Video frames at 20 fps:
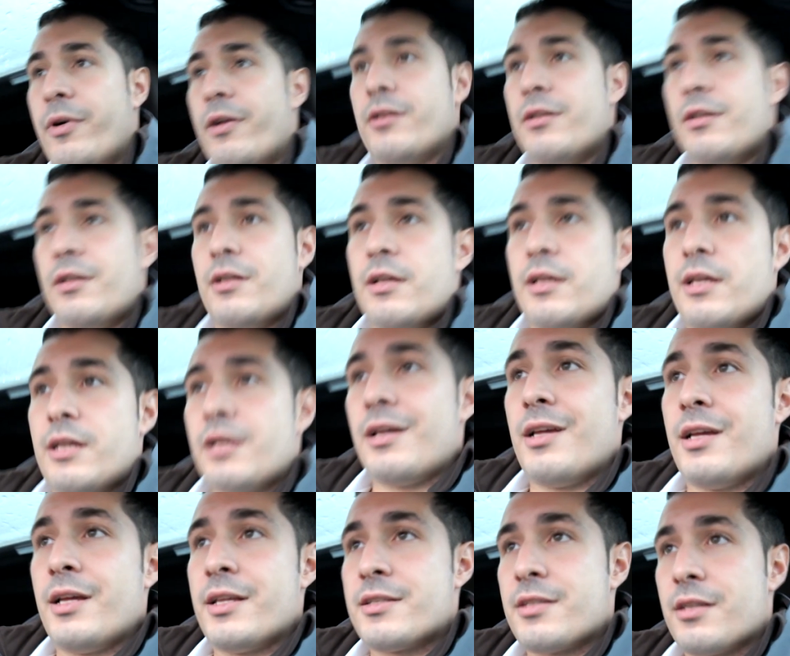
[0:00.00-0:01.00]
well,
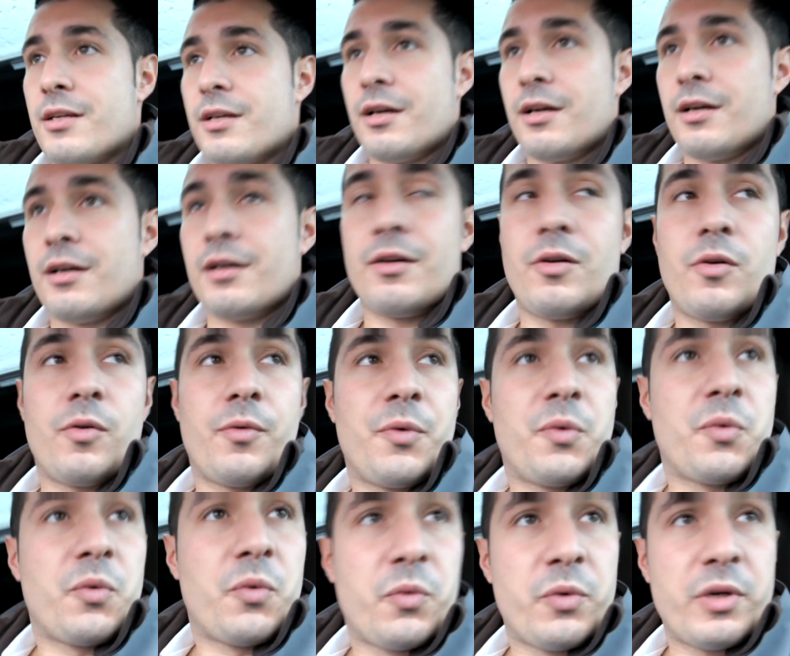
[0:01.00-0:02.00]
it's a
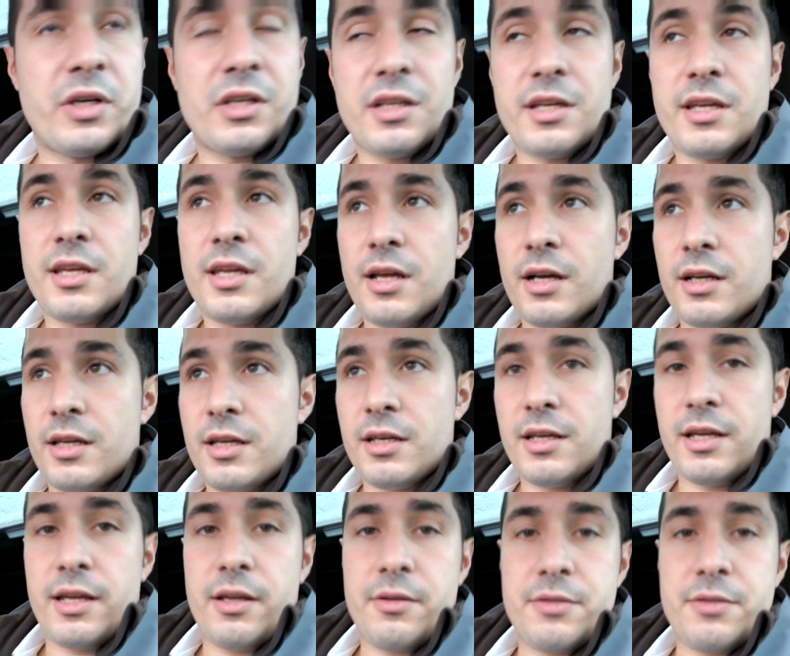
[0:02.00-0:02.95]
really yucky day